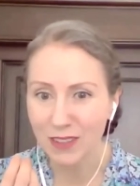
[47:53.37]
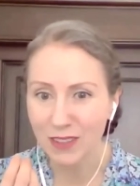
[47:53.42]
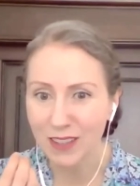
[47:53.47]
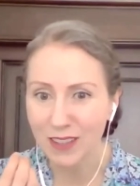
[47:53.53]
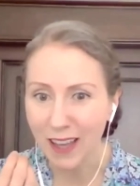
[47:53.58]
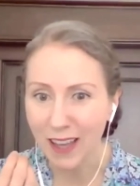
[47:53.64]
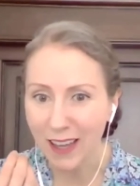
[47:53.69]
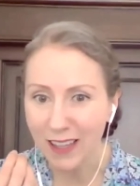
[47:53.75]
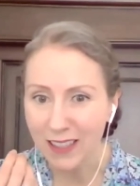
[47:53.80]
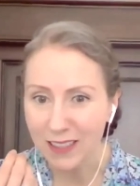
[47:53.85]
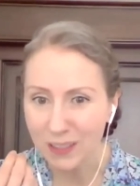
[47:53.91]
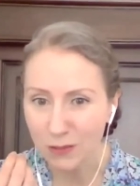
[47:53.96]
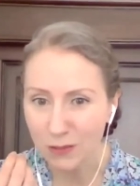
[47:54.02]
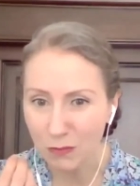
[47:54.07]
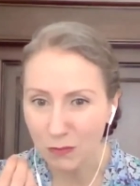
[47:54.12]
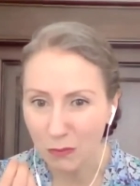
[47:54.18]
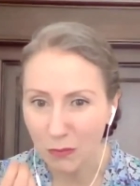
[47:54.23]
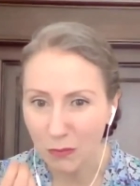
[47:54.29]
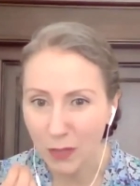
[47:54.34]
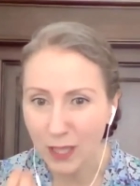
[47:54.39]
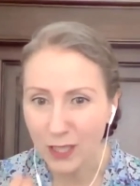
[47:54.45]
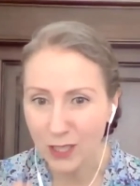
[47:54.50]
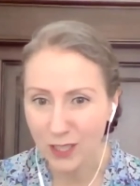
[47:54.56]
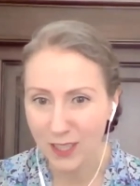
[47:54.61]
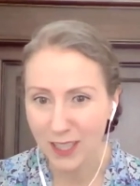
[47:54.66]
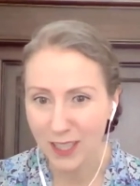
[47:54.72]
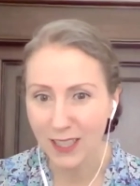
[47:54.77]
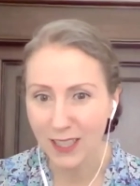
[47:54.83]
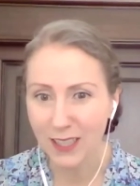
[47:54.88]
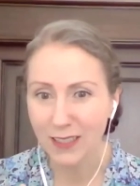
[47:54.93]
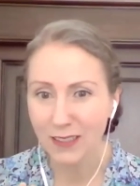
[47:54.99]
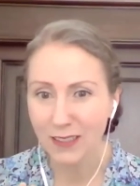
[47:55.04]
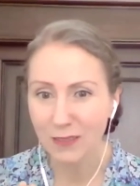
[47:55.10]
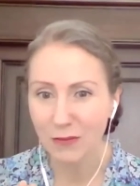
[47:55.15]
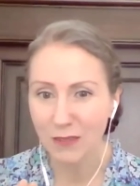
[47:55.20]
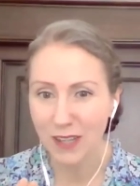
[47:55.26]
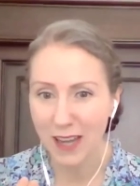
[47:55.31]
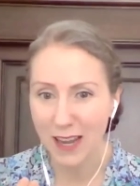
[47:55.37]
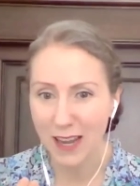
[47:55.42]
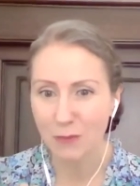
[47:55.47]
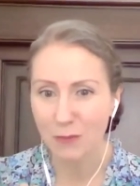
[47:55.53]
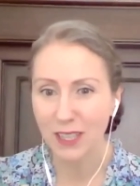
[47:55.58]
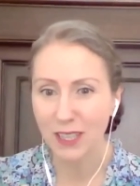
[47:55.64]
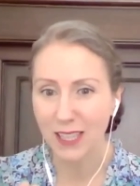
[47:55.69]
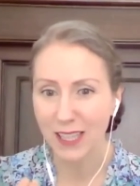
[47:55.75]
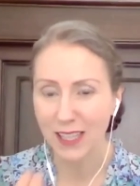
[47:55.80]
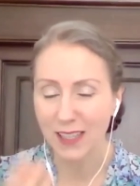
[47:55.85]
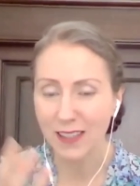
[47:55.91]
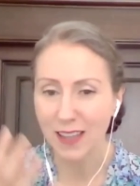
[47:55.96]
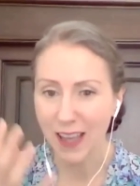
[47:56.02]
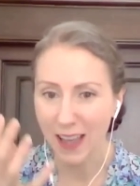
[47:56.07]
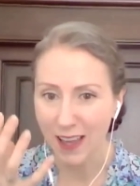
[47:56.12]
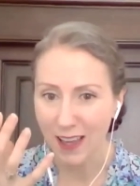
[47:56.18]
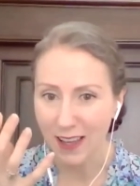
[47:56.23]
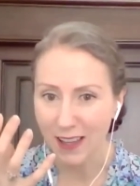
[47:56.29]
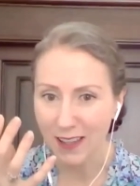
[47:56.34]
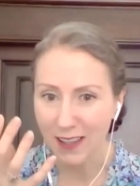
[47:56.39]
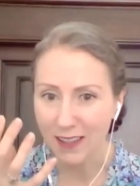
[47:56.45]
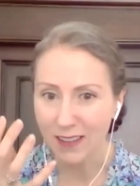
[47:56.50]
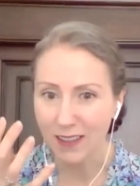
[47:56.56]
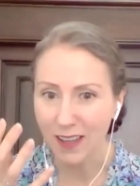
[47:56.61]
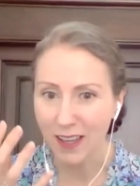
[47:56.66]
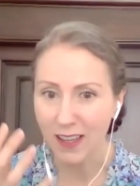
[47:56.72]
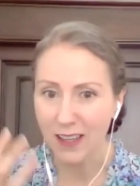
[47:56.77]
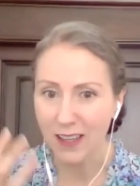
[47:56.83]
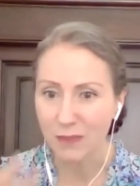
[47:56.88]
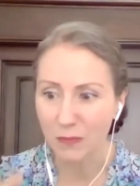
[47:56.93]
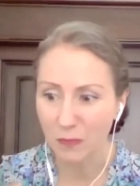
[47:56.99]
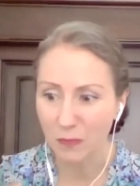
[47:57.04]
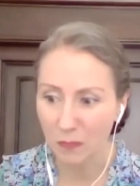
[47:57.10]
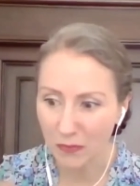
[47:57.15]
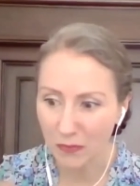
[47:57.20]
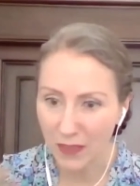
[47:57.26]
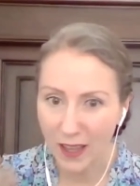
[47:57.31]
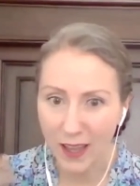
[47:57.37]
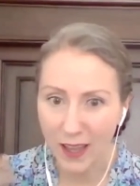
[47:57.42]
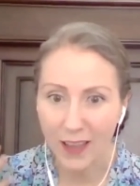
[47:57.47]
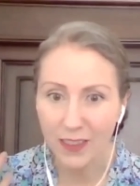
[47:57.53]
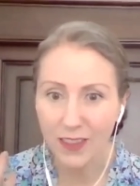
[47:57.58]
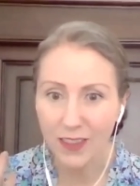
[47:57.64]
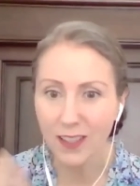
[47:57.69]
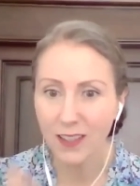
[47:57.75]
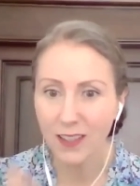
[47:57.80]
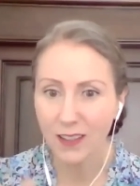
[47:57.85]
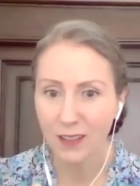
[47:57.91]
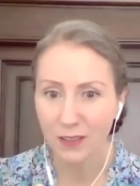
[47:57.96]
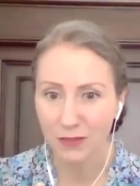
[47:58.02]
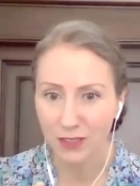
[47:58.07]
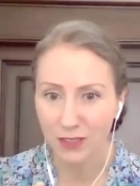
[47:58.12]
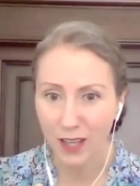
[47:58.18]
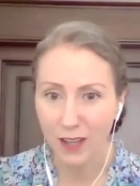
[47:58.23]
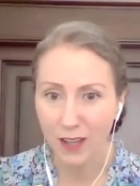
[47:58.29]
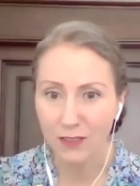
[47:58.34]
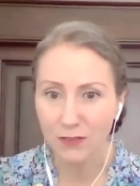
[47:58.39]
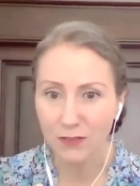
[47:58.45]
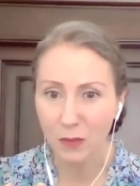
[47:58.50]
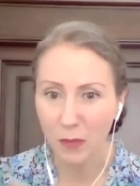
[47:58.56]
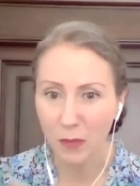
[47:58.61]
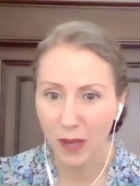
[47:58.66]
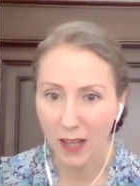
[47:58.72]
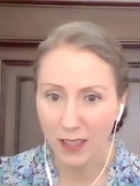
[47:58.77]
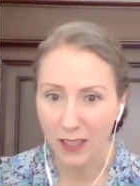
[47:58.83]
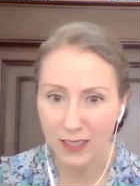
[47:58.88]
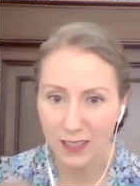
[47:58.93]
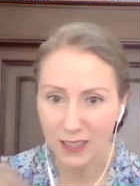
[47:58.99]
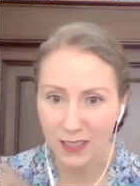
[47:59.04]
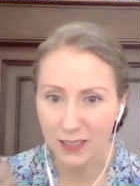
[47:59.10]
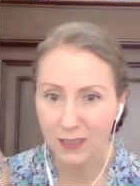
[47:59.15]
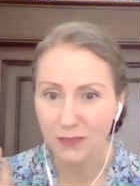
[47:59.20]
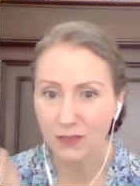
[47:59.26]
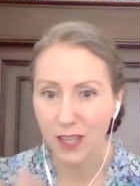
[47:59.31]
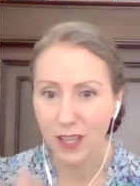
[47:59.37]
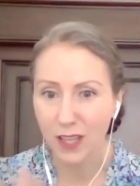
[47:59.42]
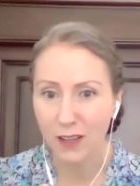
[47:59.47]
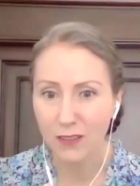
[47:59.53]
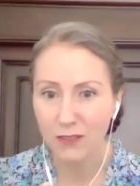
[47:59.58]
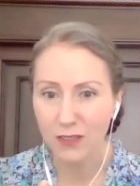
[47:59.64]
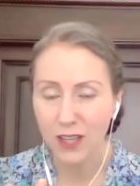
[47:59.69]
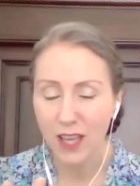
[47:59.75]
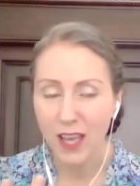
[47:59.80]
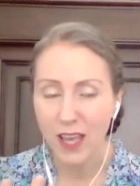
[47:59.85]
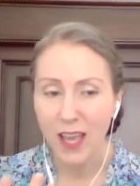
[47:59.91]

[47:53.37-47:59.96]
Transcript: that is much needed, namely a ethic of love, a politics of love.